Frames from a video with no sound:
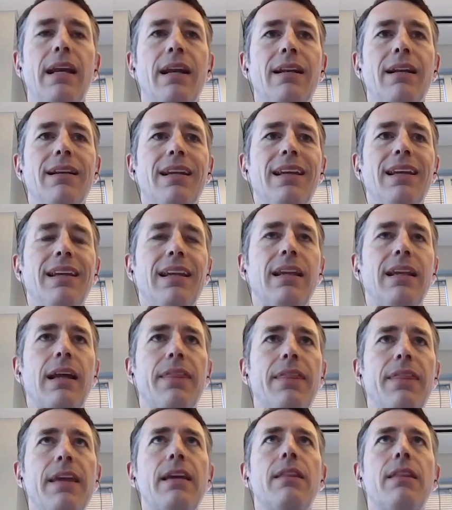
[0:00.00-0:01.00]
and
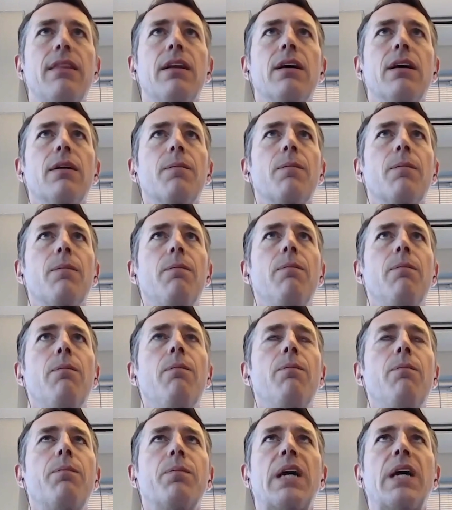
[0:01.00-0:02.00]
I think
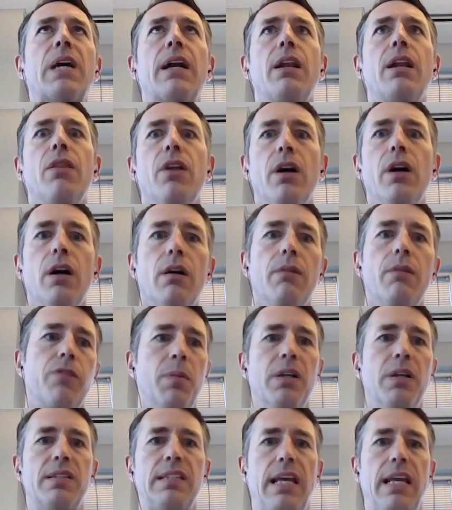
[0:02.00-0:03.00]

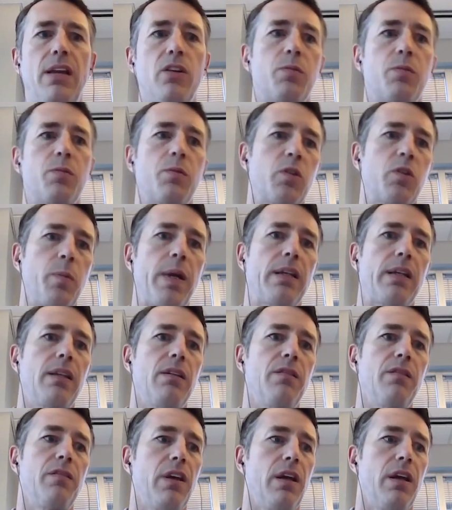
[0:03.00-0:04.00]
from a sales
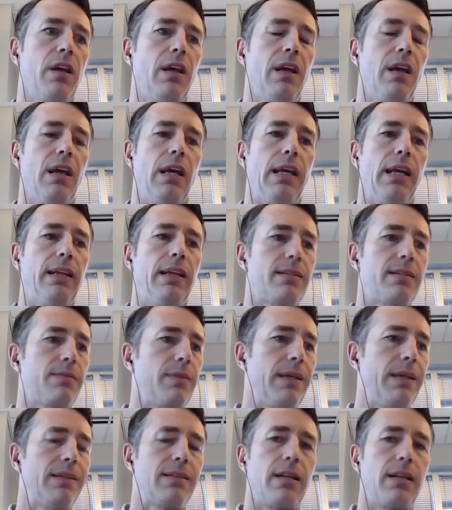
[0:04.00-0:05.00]
perspective,
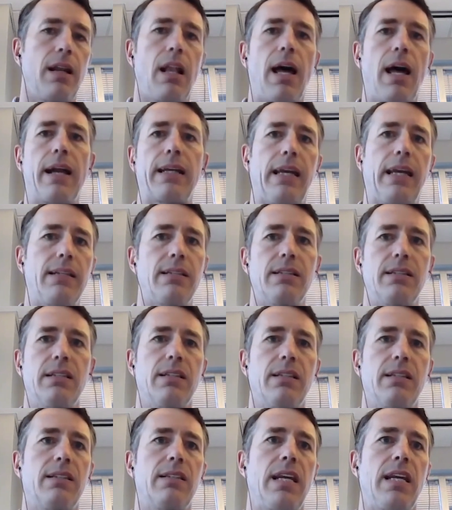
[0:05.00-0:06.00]
it's in a lot of cases
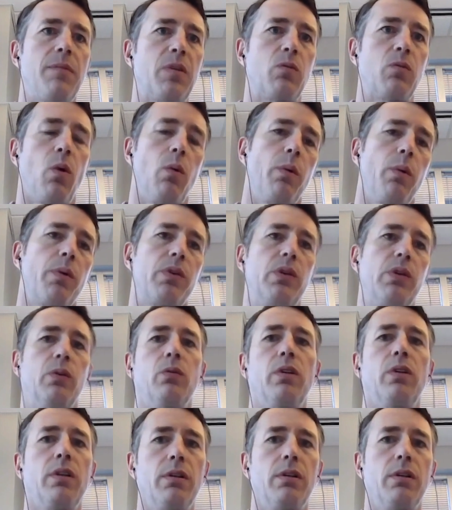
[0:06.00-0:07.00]
it's the same as what we were
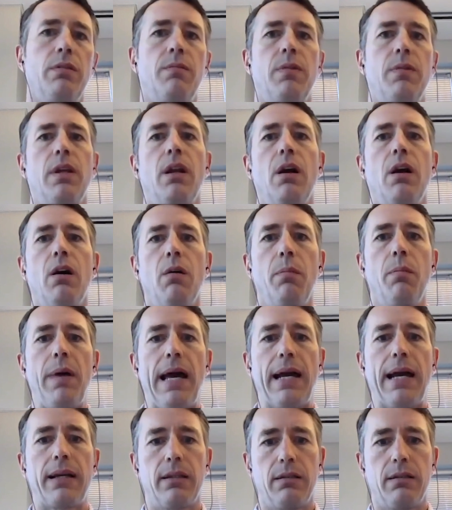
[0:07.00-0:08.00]
doing,
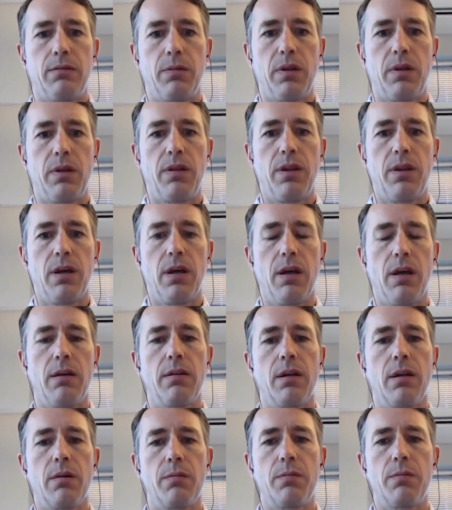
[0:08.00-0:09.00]
back with the
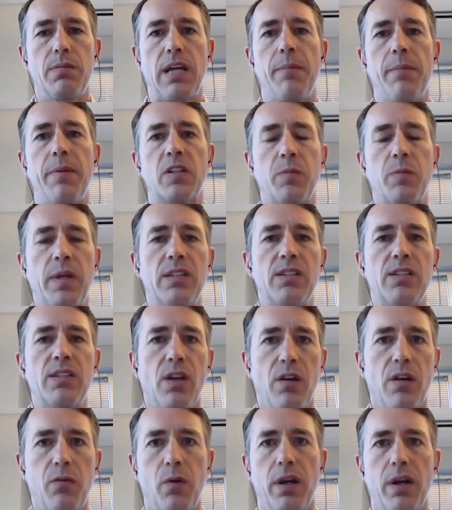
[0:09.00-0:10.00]
time and expense
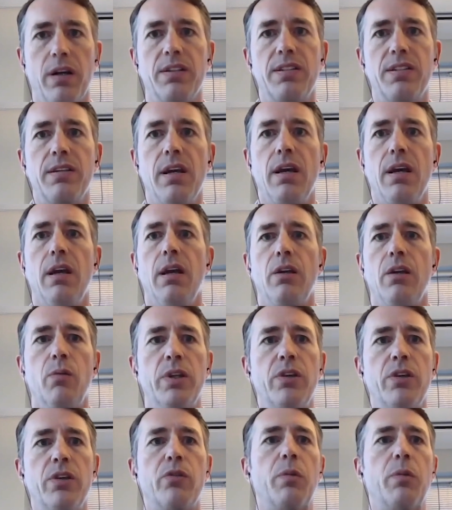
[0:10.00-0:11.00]
software. It's
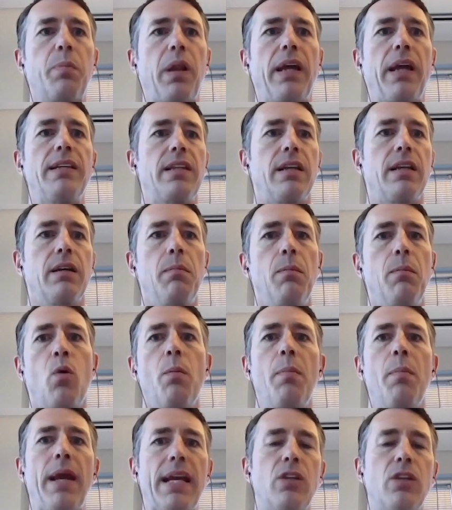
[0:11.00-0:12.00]
when you're replacing a
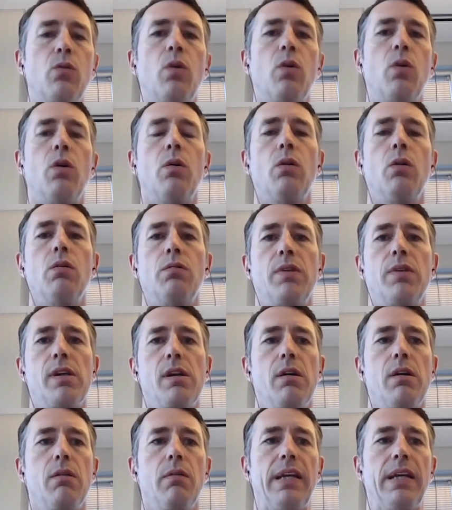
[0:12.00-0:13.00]
more manual,
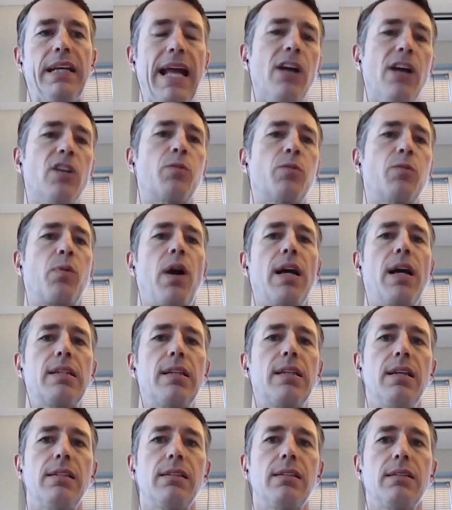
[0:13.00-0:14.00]
in-house
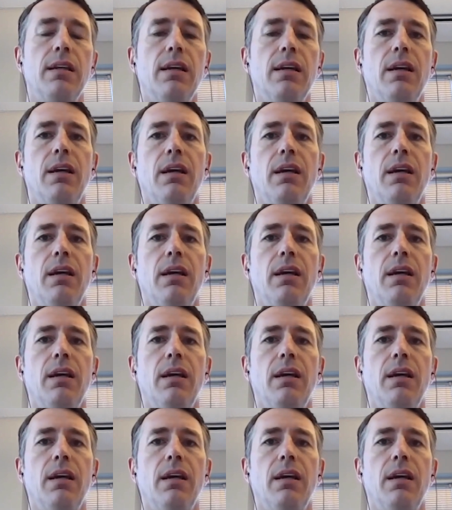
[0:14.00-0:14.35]
process,